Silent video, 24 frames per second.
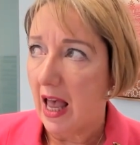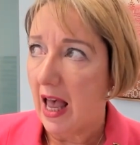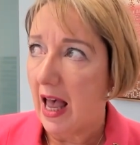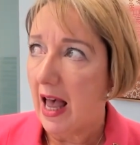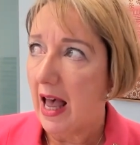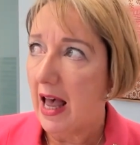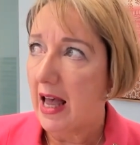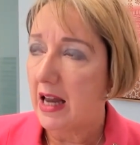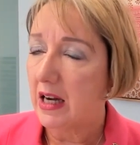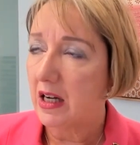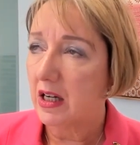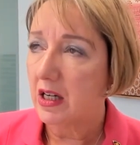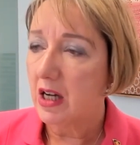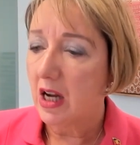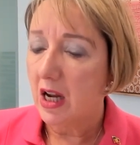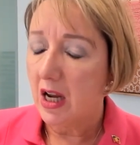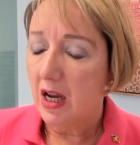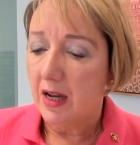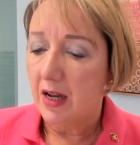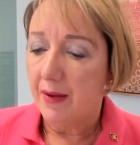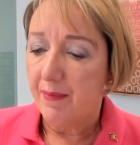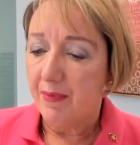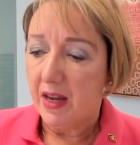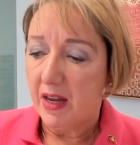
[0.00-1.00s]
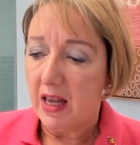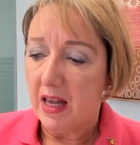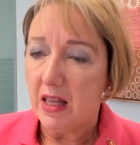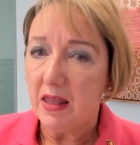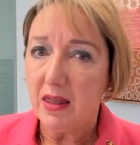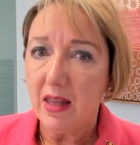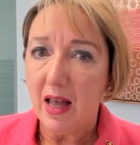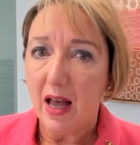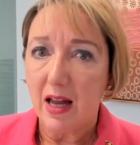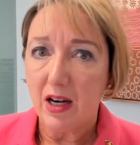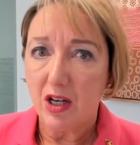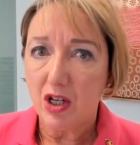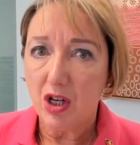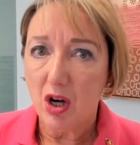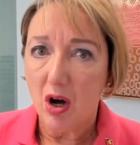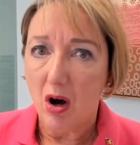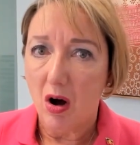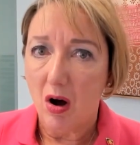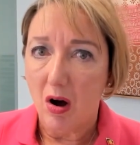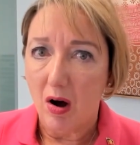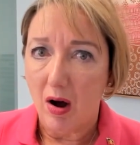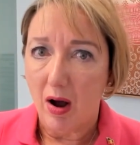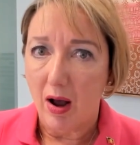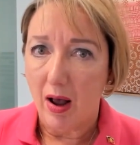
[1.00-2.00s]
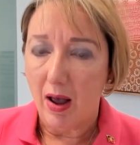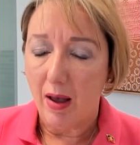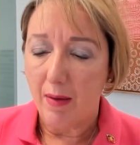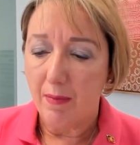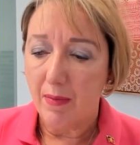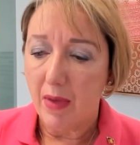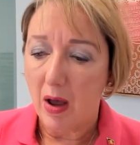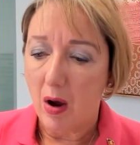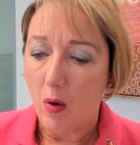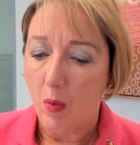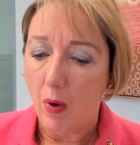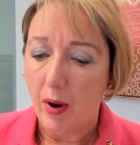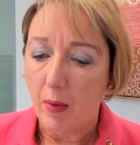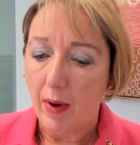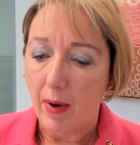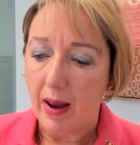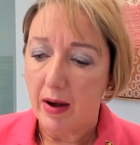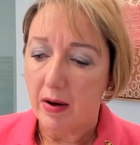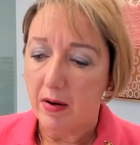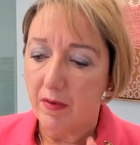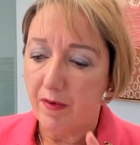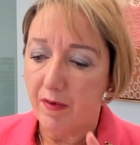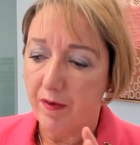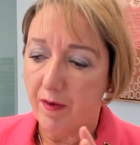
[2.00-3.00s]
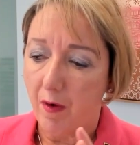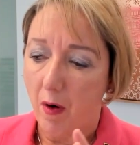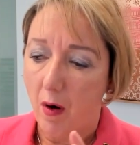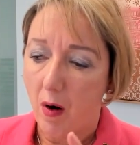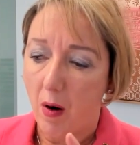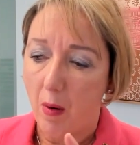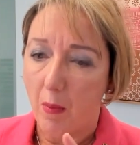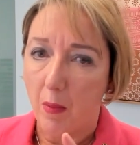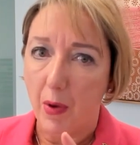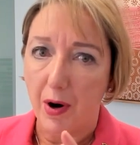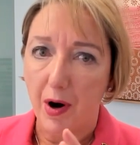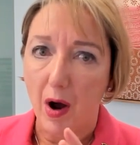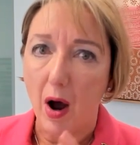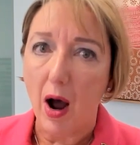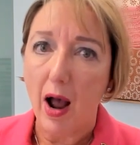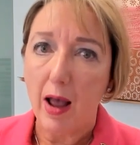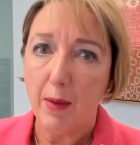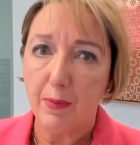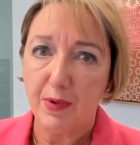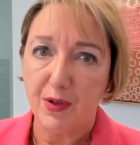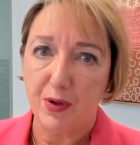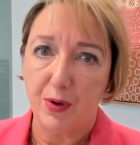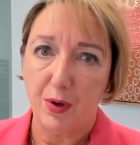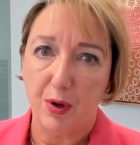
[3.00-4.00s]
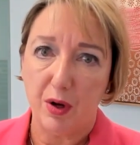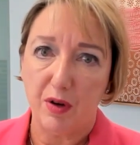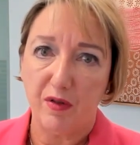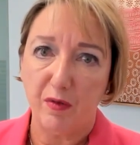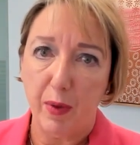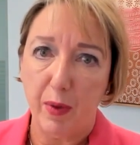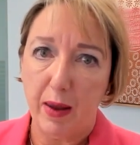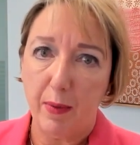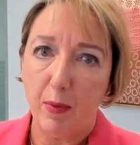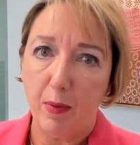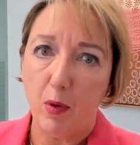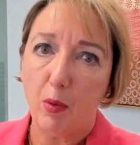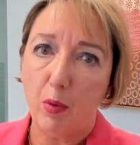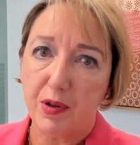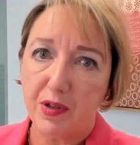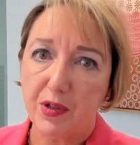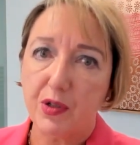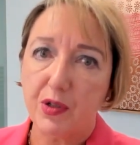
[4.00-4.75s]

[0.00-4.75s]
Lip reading: And in that time, we went from what I observed people with